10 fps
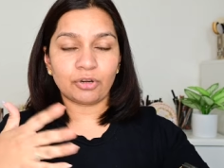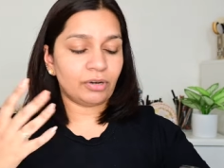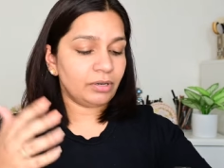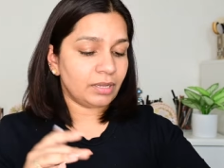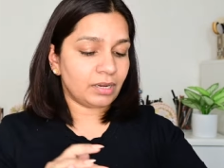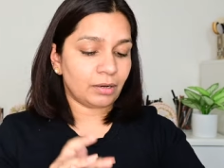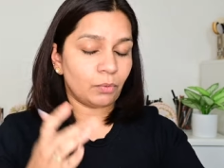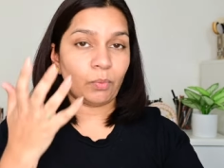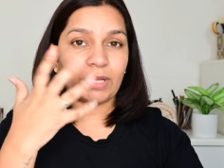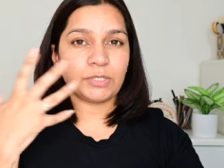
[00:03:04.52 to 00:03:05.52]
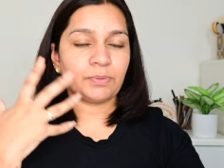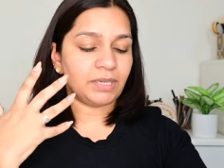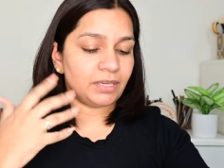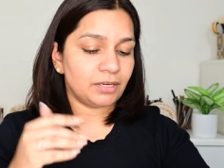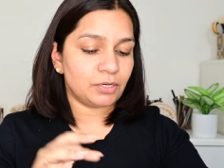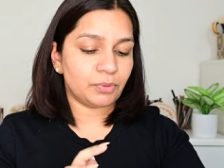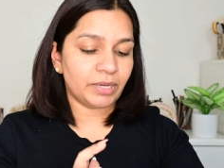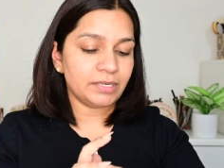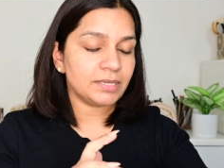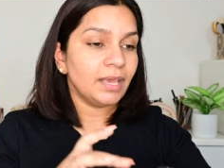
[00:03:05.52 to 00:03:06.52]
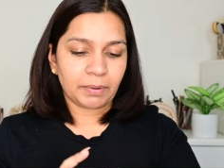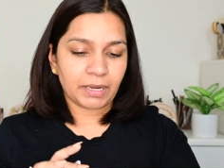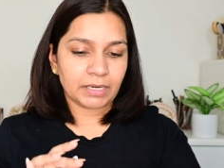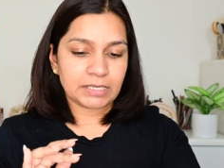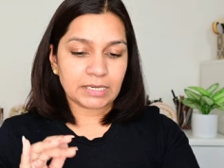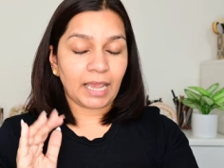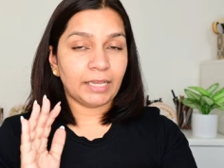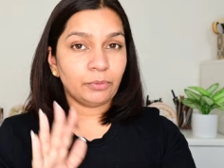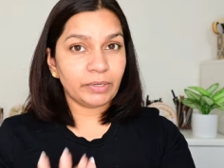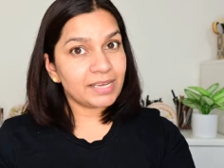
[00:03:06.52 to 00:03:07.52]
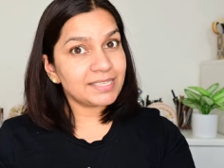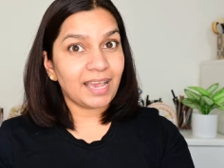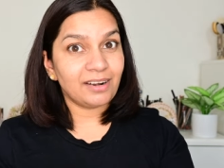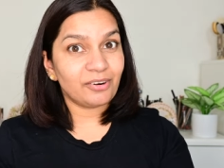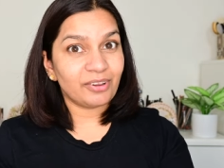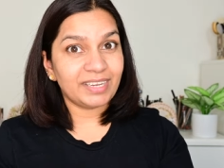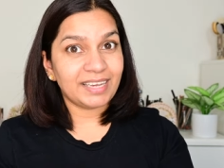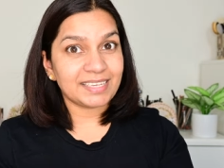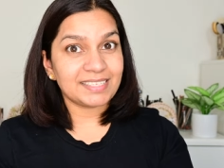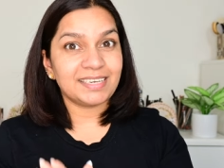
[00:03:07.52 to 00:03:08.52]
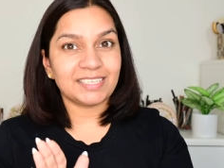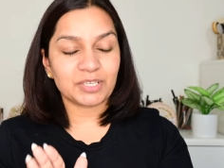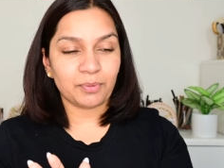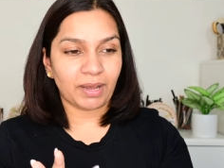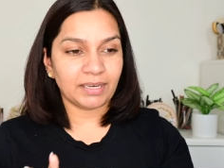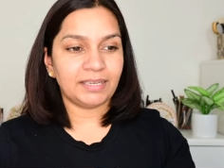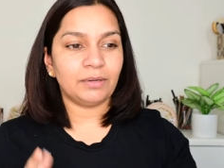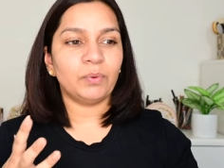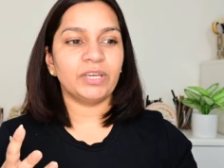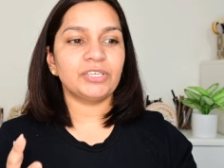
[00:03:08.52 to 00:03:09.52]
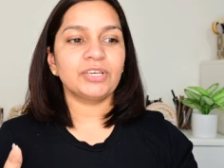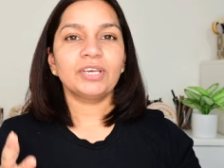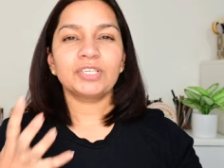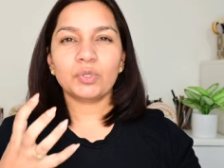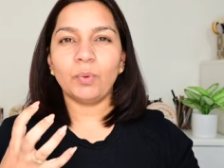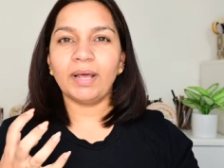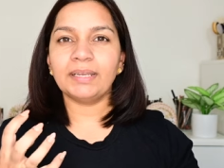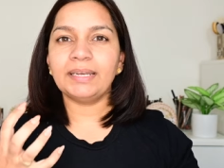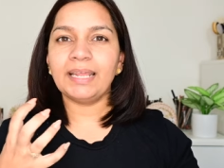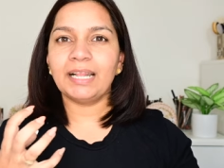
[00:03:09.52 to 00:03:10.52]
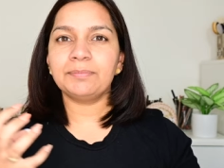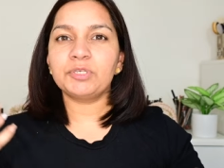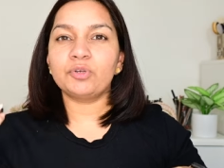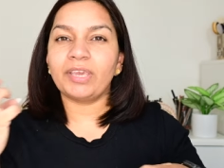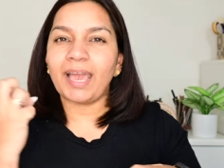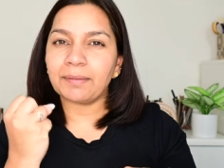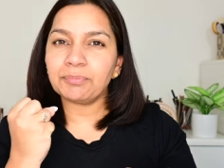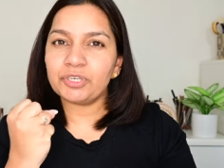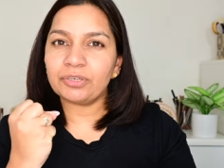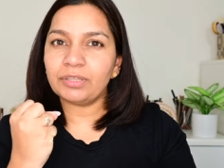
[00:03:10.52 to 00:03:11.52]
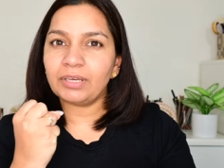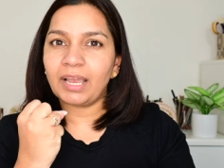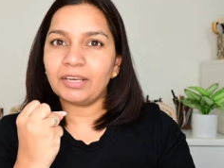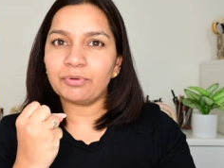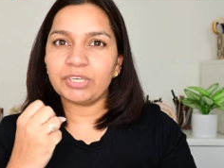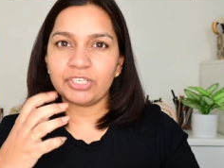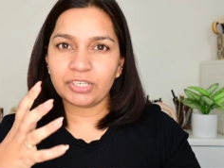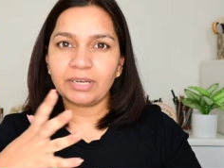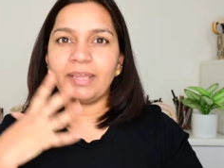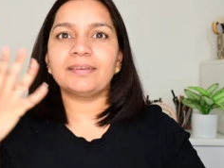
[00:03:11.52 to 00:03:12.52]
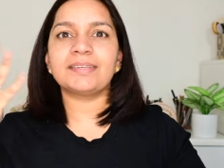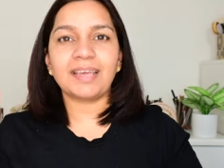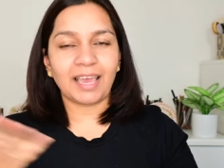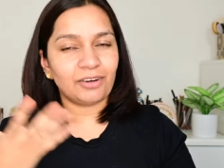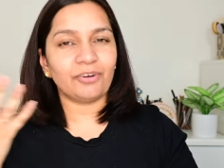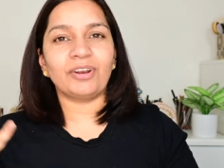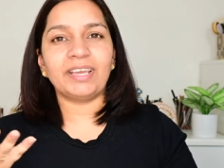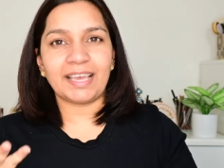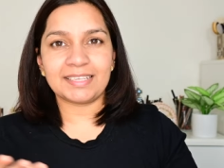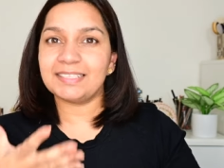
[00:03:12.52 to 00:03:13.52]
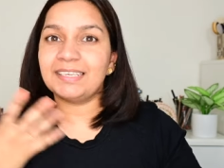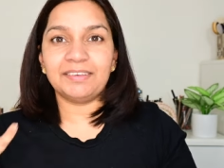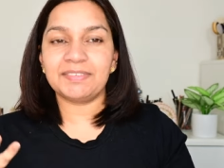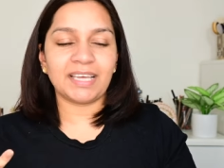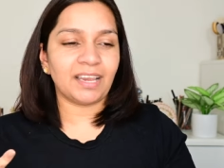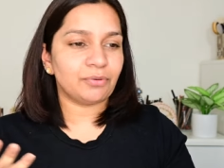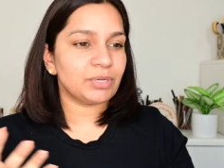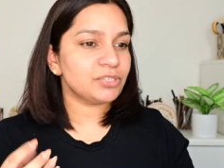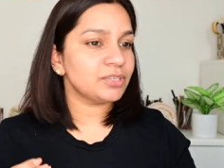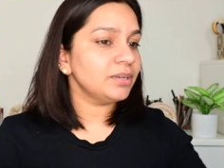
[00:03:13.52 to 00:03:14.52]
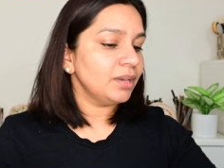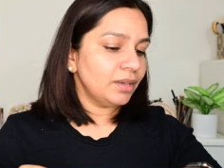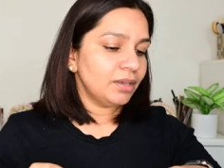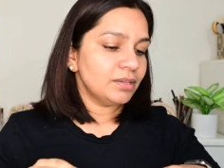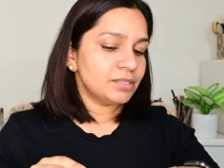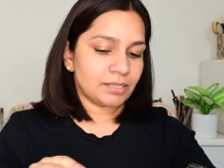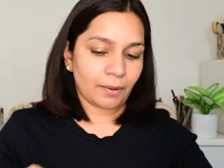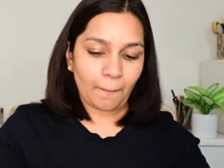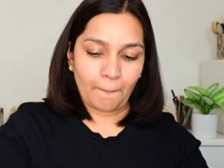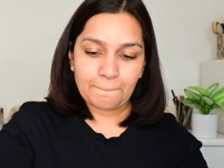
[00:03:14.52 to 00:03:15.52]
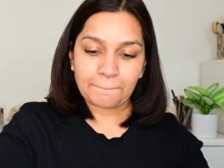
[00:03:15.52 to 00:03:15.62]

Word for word: on uh, once we do it, but I know it has hyaluronic acid and squalene, which squalene helps to capture the hydration and hyaluronic acid gives the hydration. So